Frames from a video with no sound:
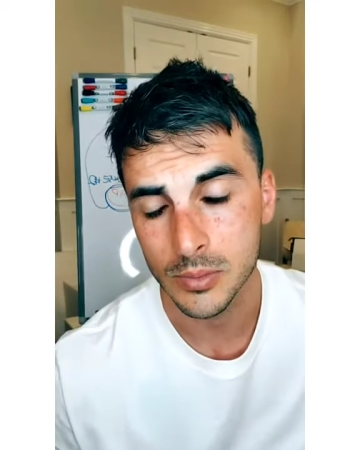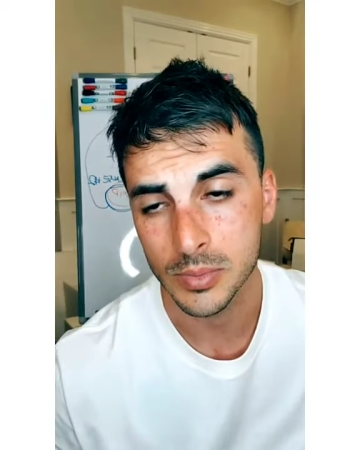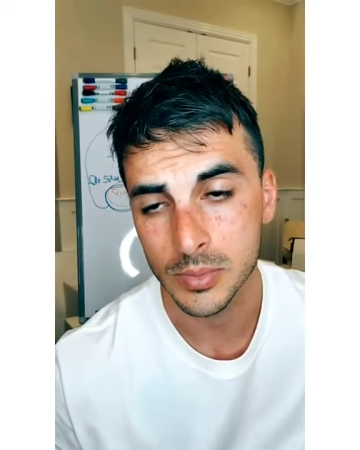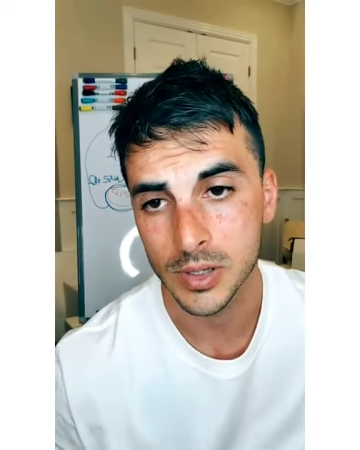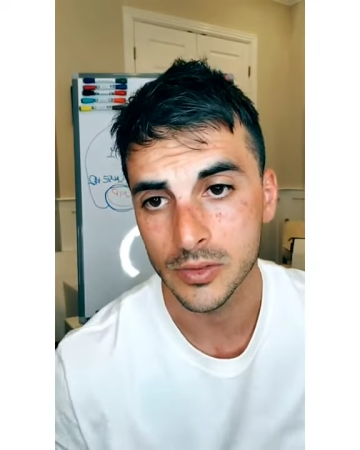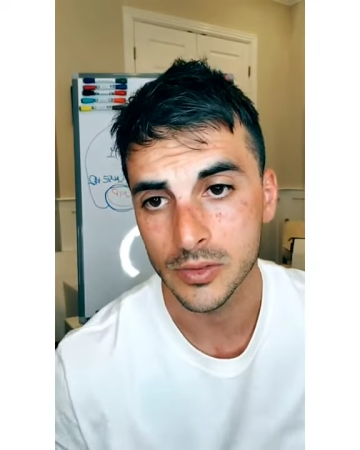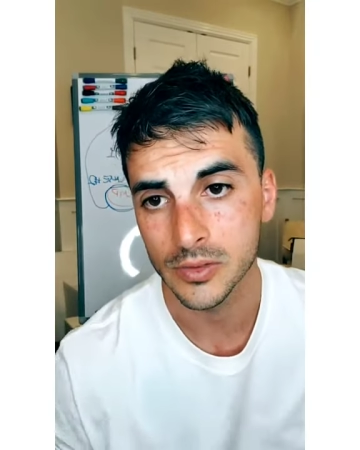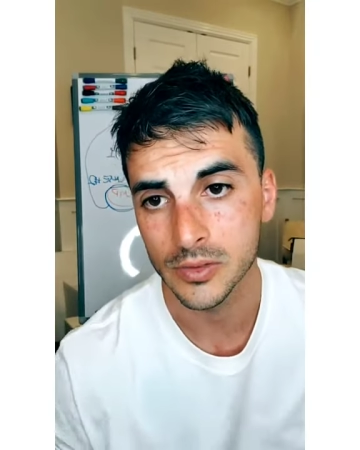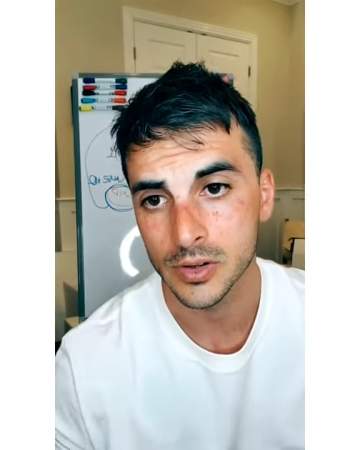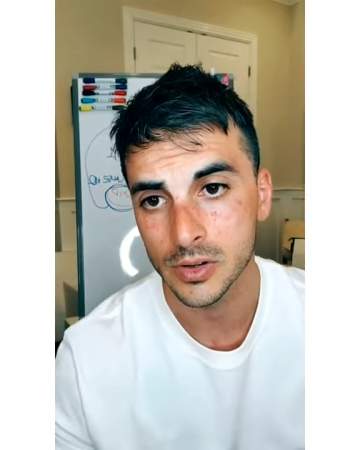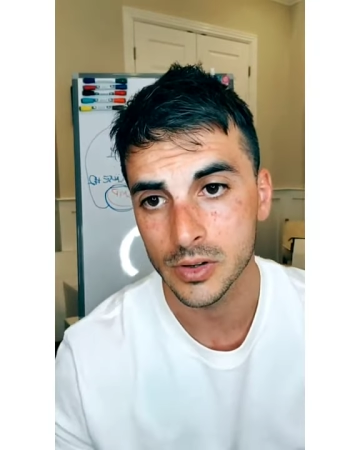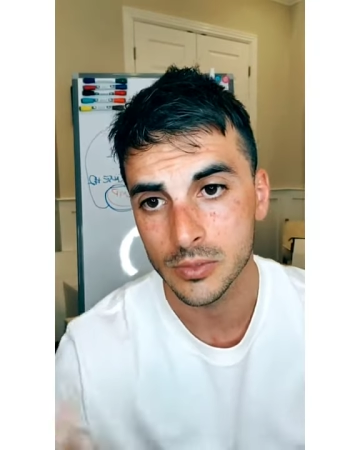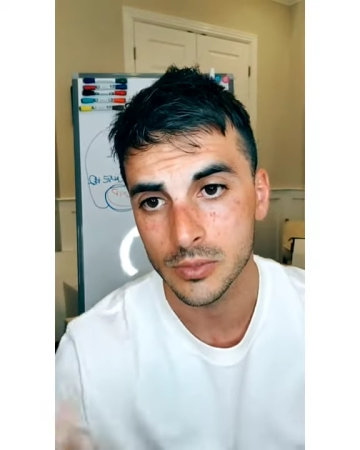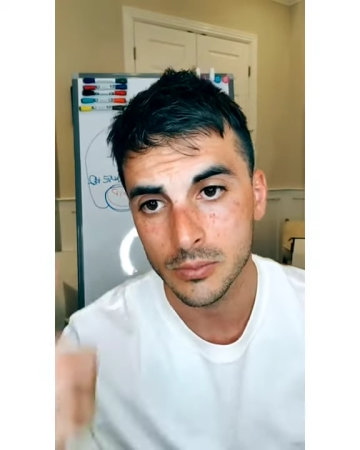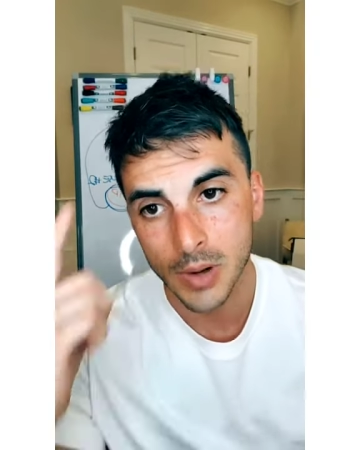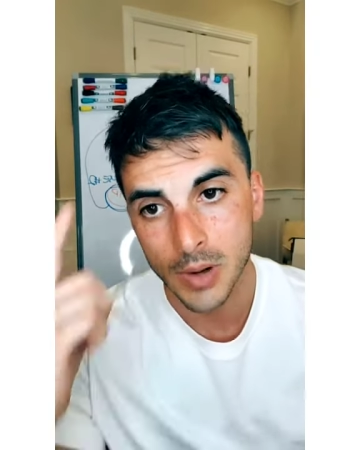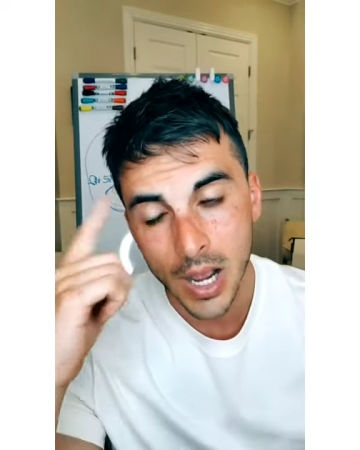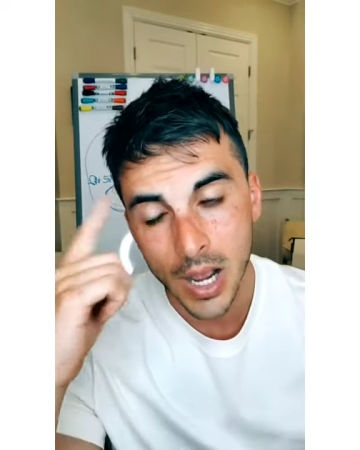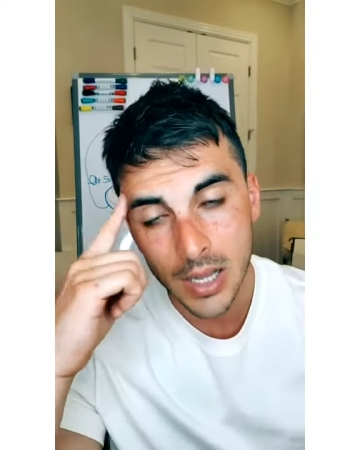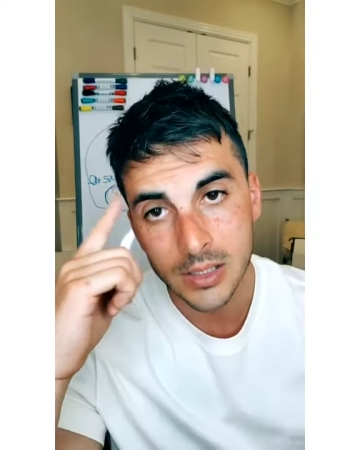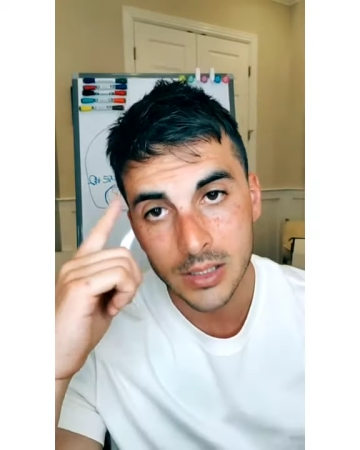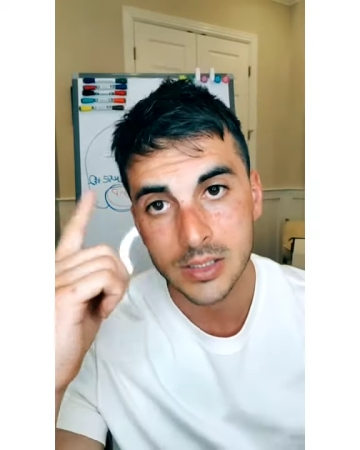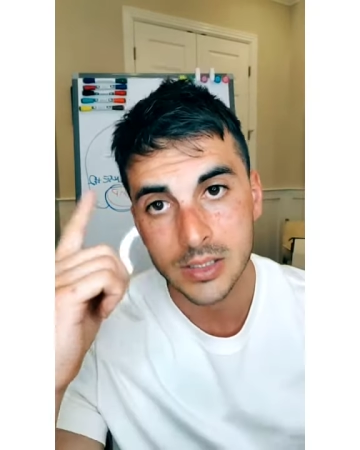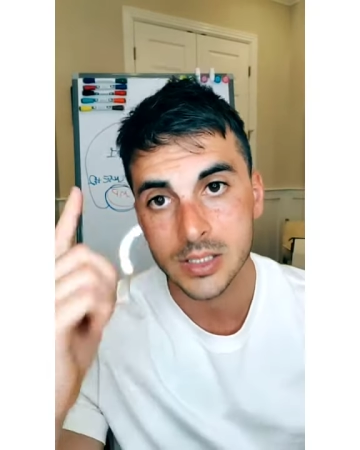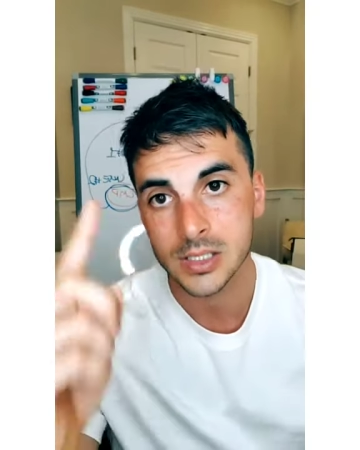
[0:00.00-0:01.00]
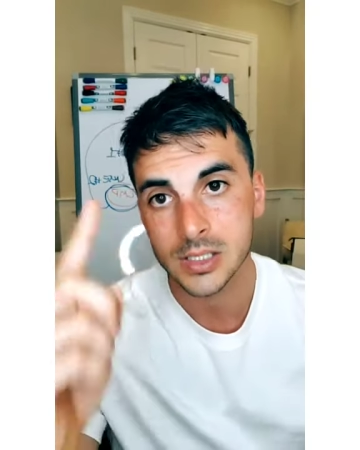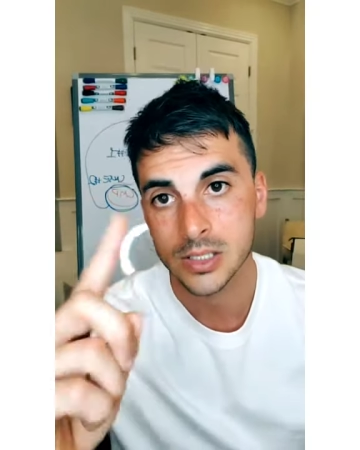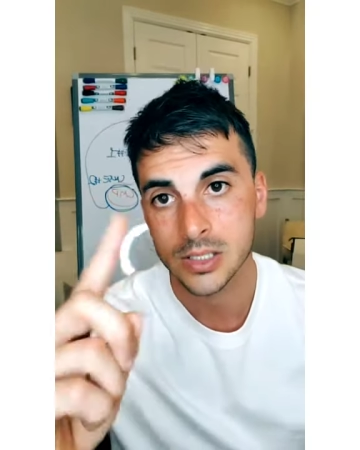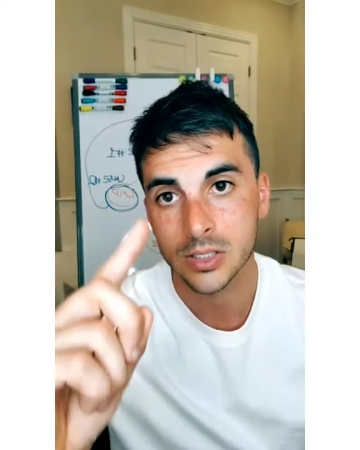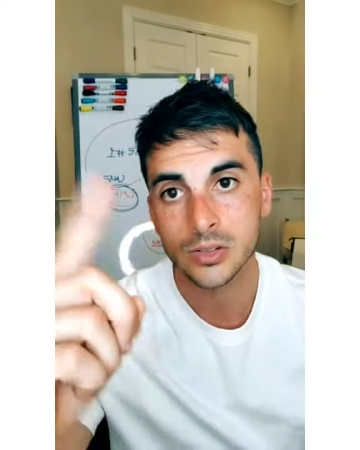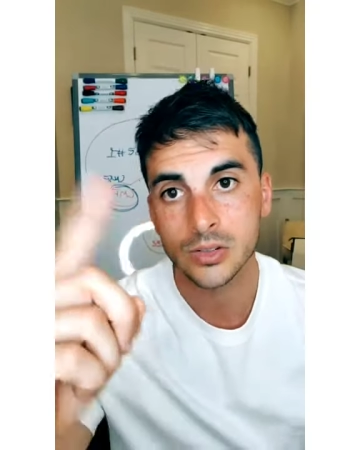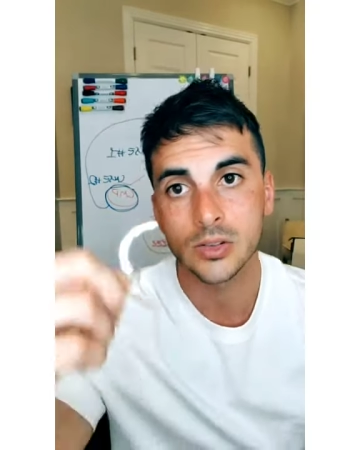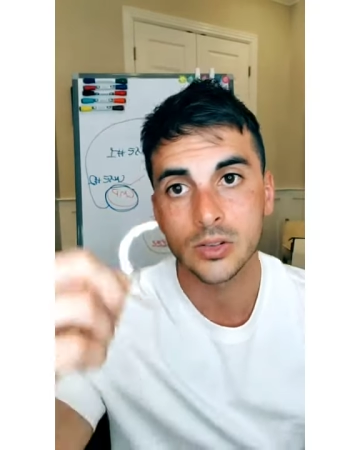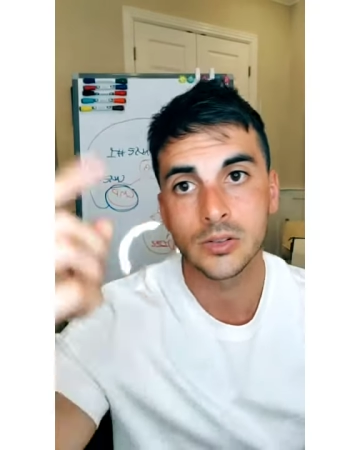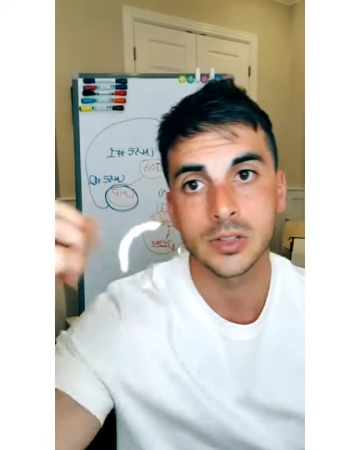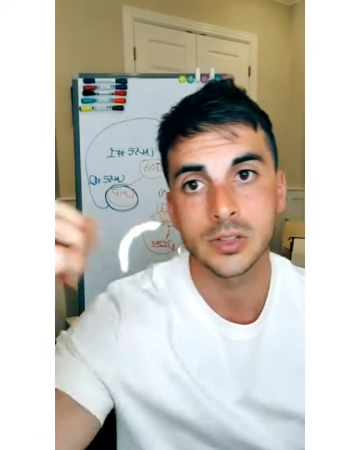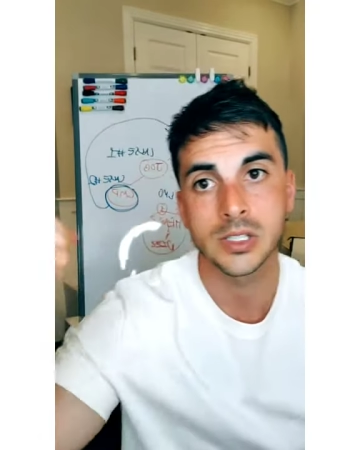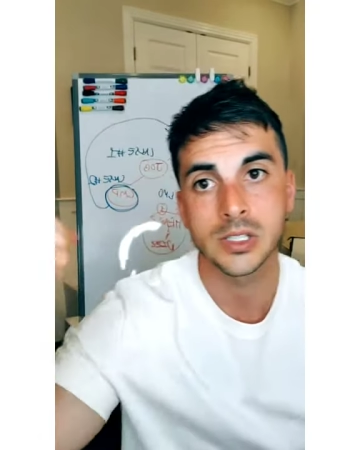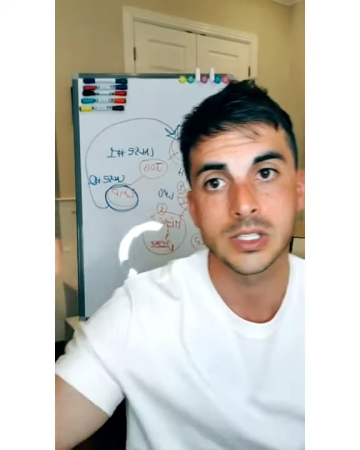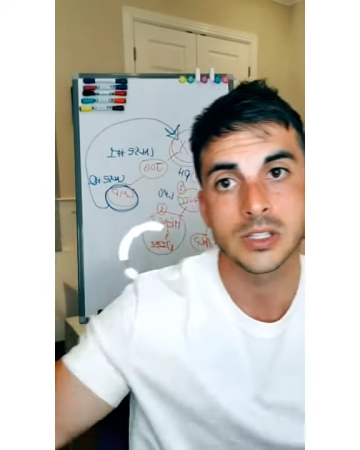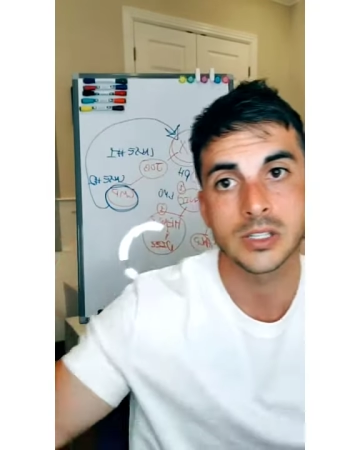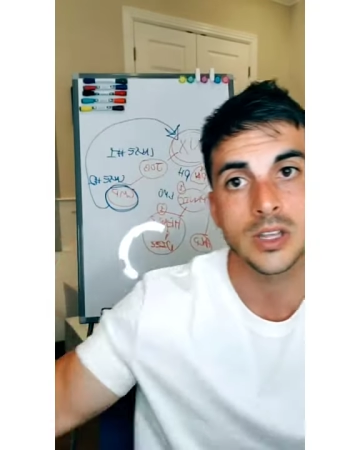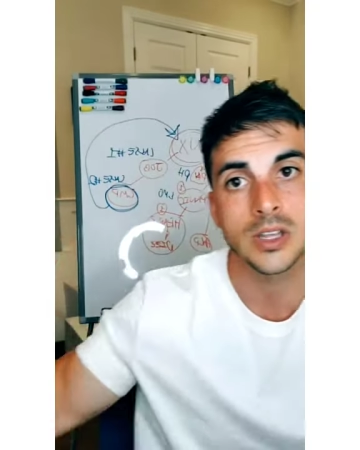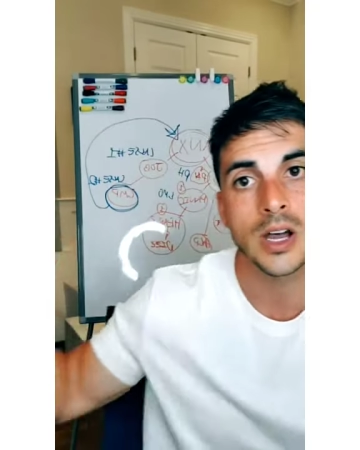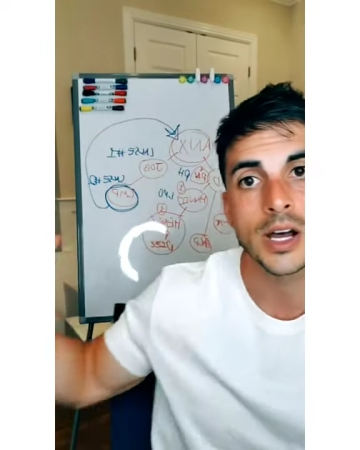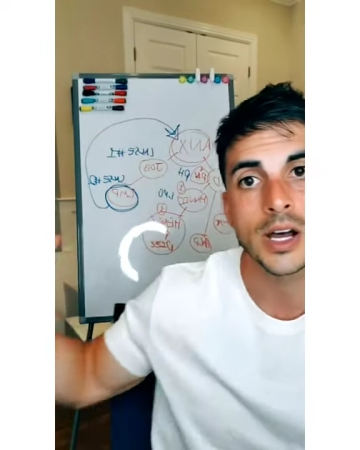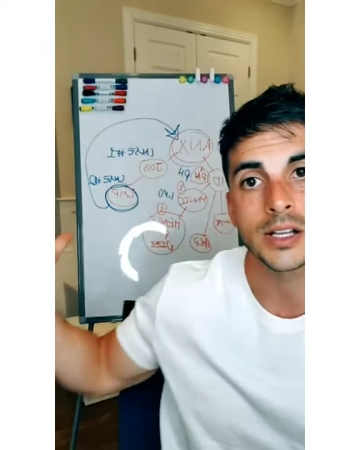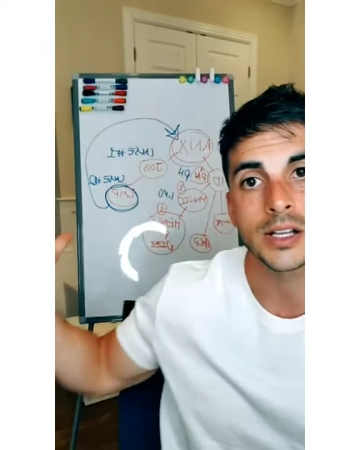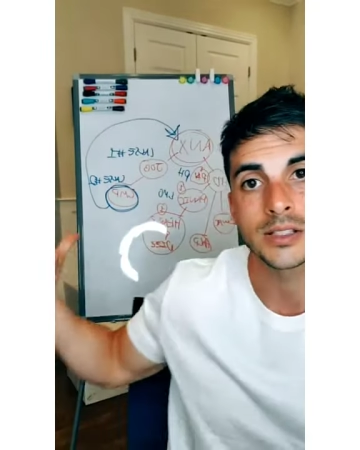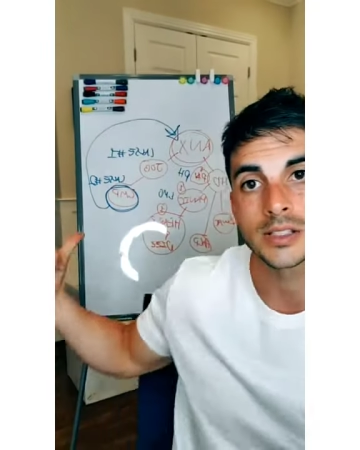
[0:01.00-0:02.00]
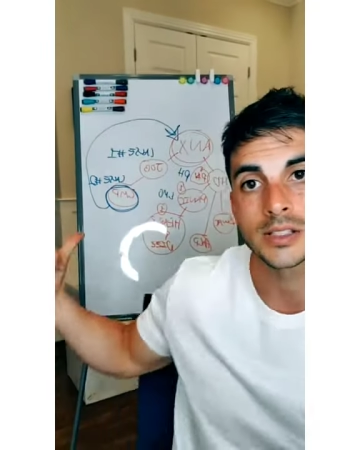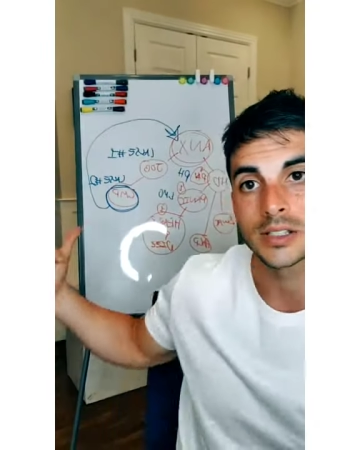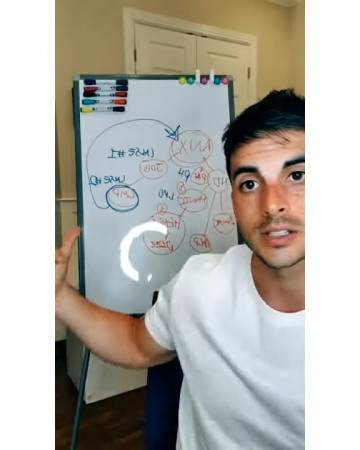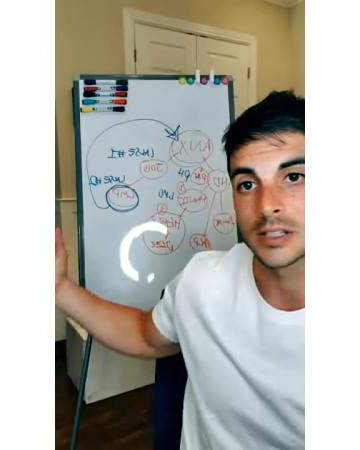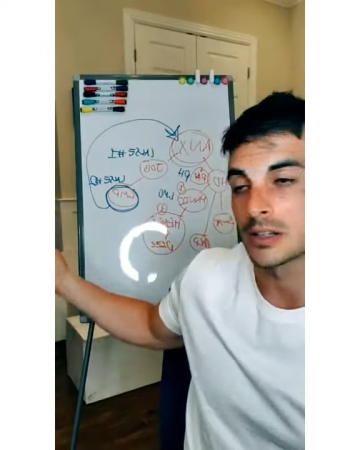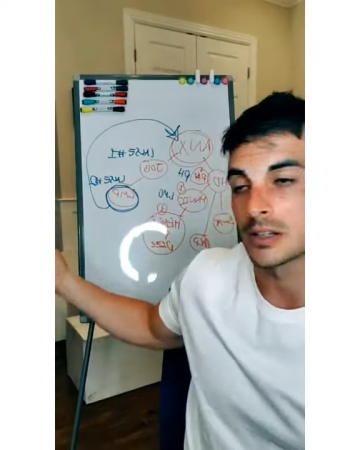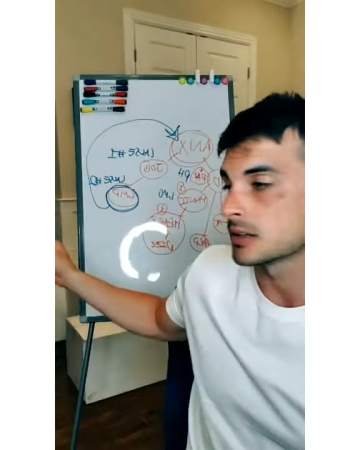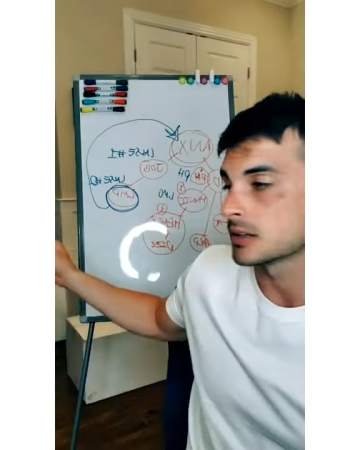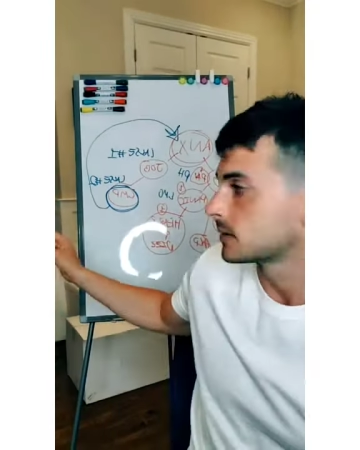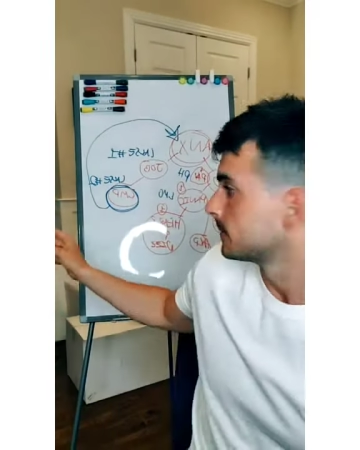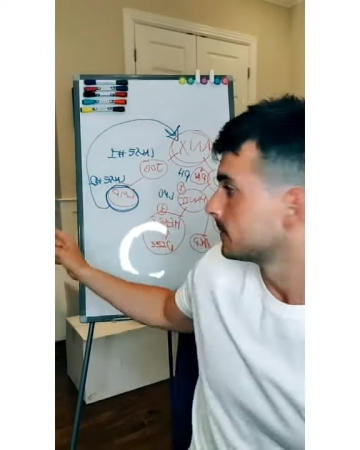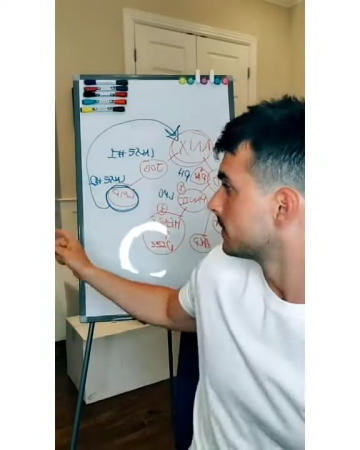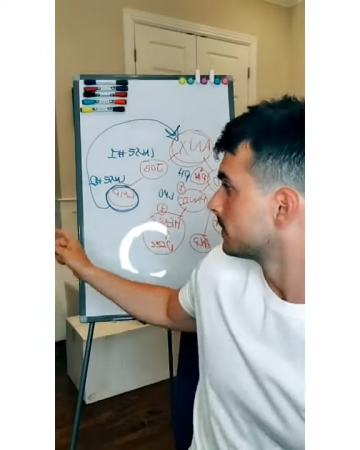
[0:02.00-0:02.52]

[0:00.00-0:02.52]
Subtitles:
but if your mind is still on these thoughts here,